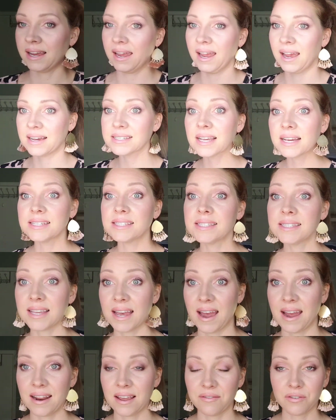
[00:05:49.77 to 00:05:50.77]
as I
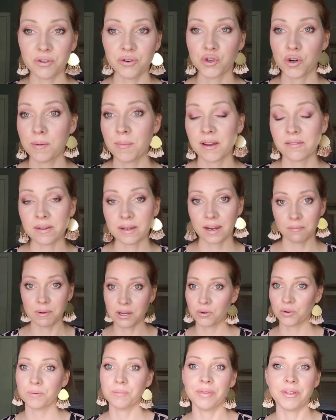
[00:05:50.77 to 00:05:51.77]
said, if you join my VIP
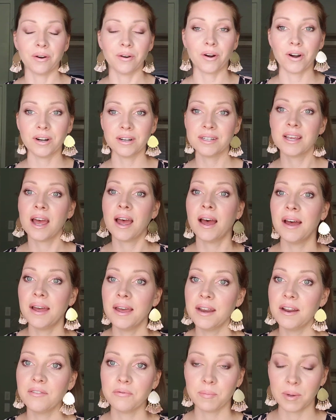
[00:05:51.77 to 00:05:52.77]
group, there are a
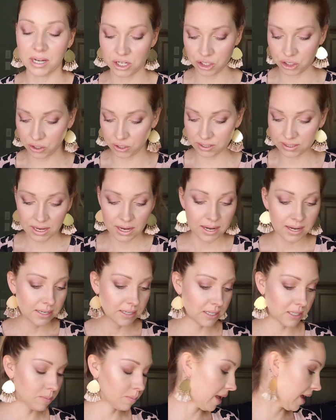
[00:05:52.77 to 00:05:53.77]
ton of pictures
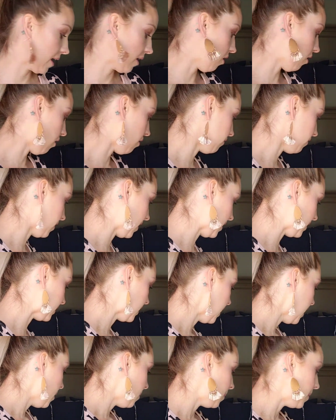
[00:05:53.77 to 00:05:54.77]
displaying all of these.
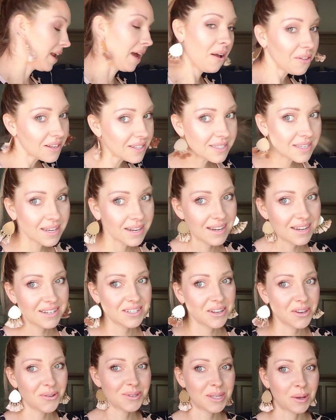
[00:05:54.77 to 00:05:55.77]
But now let's get
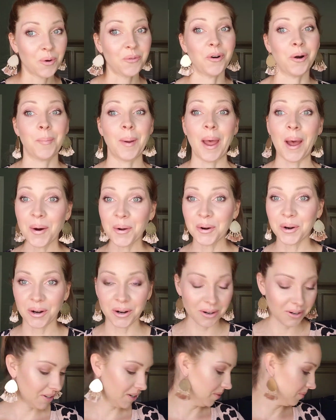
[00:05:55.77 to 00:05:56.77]
into some of our
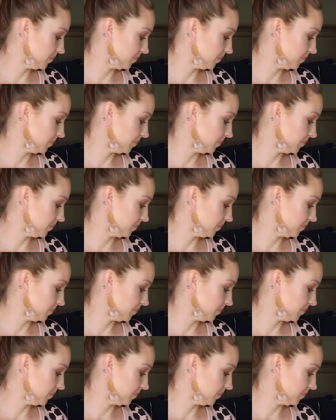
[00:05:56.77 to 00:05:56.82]
powder